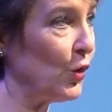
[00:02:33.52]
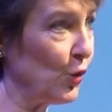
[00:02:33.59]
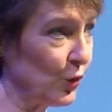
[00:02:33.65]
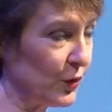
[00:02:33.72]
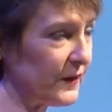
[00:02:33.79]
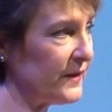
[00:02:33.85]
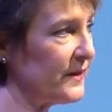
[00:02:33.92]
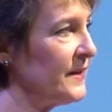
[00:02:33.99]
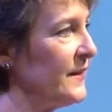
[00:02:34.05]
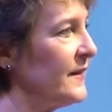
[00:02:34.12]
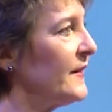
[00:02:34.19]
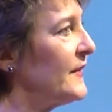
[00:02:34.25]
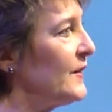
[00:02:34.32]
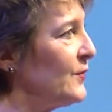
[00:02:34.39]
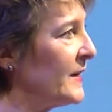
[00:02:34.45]
democratic
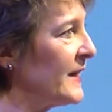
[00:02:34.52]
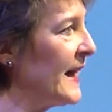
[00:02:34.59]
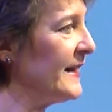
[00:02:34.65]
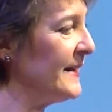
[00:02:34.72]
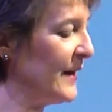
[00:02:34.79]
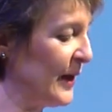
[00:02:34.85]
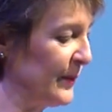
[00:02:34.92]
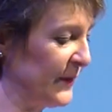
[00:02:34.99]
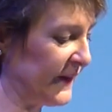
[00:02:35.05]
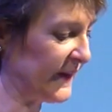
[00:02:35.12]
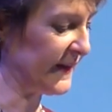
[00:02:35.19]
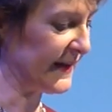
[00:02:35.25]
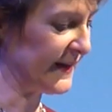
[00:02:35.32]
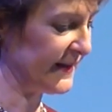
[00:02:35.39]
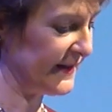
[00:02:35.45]
states often
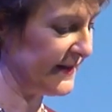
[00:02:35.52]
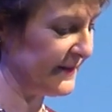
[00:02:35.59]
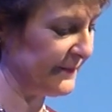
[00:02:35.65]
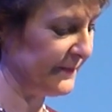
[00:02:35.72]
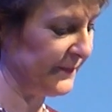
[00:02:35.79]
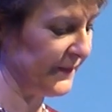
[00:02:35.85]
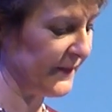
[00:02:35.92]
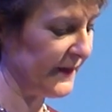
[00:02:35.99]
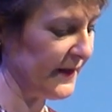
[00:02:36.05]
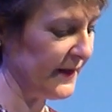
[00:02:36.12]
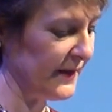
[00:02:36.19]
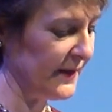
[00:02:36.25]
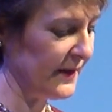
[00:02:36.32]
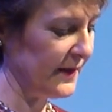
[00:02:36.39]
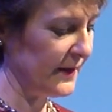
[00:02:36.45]
attack the media,
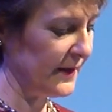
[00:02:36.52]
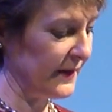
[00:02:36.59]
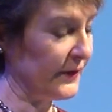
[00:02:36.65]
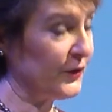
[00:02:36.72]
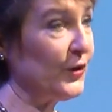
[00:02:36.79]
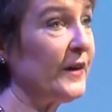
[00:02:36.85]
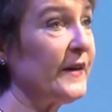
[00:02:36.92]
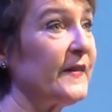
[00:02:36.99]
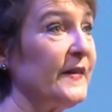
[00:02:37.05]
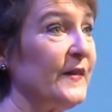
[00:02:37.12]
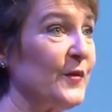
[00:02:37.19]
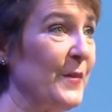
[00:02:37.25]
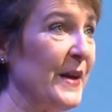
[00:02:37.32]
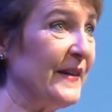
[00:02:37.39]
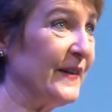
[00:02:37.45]
or they
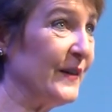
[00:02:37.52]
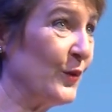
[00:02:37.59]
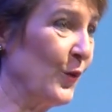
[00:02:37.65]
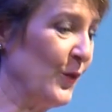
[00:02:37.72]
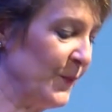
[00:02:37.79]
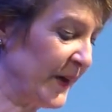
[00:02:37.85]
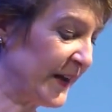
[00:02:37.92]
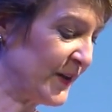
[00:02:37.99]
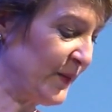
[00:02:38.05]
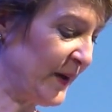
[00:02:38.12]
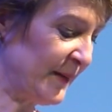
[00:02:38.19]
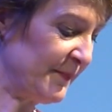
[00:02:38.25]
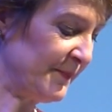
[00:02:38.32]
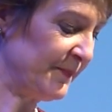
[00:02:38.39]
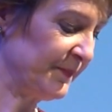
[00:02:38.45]
try to take
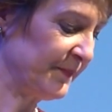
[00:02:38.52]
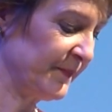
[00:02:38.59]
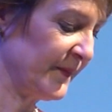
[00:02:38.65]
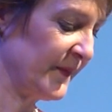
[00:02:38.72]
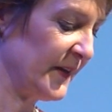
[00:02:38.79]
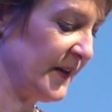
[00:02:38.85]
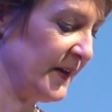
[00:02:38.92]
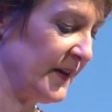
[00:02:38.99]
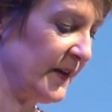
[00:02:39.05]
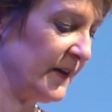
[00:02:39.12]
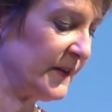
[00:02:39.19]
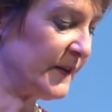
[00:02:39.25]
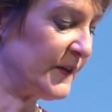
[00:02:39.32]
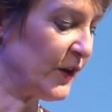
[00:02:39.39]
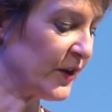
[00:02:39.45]
control of
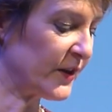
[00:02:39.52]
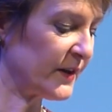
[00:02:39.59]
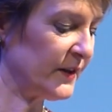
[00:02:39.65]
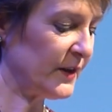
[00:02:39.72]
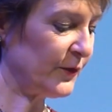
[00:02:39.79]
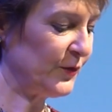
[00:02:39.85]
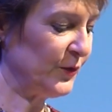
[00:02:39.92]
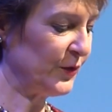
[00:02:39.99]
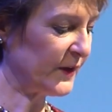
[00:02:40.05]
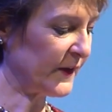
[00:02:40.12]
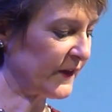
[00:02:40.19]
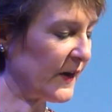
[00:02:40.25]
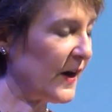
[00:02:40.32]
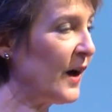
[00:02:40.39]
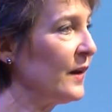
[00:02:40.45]
media in a
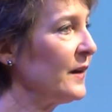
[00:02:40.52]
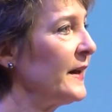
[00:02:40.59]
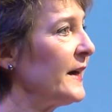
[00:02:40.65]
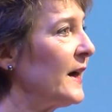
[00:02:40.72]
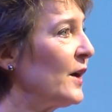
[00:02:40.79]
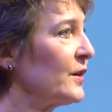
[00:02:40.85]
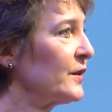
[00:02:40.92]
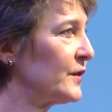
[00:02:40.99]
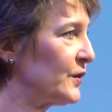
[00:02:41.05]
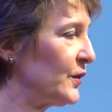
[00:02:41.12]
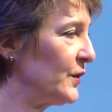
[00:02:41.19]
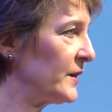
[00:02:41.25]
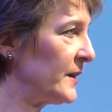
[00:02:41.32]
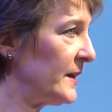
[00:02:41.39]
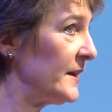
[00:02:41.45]
state. Of course,
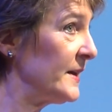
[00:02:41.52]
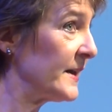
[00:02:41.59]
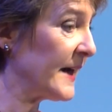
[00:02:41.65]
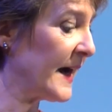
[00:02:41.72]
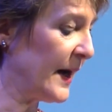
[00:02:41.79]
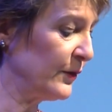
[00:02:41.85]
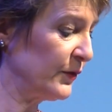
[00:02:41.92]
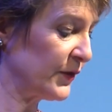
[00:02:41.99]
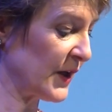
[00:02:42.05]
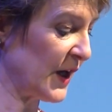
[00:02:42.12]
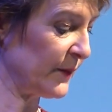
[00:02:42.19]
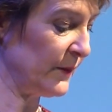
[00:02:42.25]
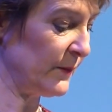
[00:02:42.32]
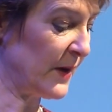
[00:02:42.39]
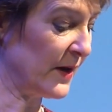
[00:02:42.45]
media
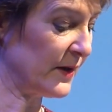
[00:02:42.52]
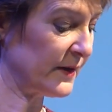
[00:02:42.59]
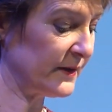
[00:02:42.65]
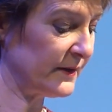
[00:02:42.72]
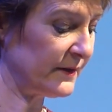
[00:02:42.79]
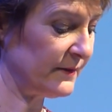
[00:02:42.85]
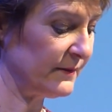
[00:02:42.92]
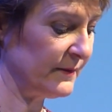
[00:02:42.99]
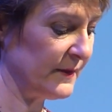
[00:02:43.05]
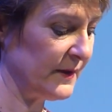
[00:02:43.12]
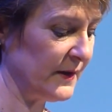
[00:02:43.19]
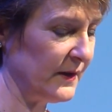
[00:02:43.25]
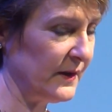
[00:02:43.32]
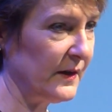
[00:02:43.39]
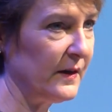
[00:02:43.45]
are
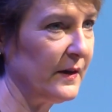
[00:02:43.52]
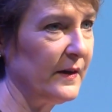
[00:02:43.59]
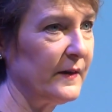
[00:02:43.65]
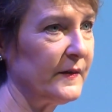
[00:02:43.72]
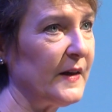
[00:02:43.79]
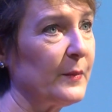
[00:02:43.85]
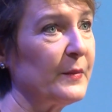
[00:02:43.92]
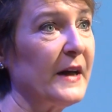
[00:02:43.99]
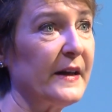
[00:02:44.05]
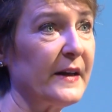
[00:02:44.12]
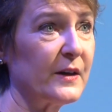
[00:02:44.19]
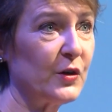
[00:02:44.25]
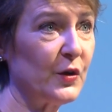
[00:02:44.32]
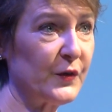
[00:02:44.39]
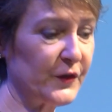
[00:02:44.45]
uncomfortable in a state. They
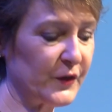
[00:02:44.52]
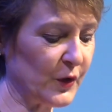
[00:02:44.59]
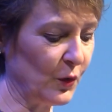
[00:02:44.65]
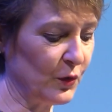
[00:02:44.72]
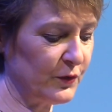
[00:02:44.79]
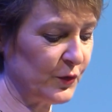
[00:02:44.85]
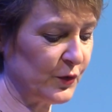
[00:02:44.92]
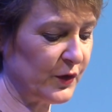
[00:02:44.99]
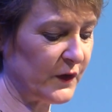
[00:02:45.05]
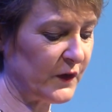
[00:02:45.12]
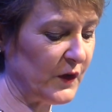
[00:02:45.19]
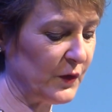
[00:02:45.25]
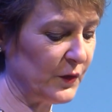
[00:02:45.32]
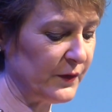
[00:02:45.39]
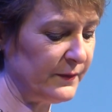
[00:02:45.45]
have a role, they
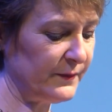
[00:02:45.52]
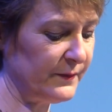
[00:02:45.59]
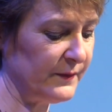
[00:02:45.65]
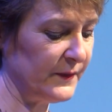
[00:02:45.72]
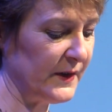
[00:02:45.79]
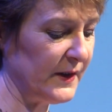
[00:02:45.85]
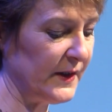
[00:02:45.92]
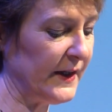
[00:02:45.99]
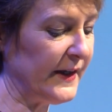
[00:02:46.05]
have a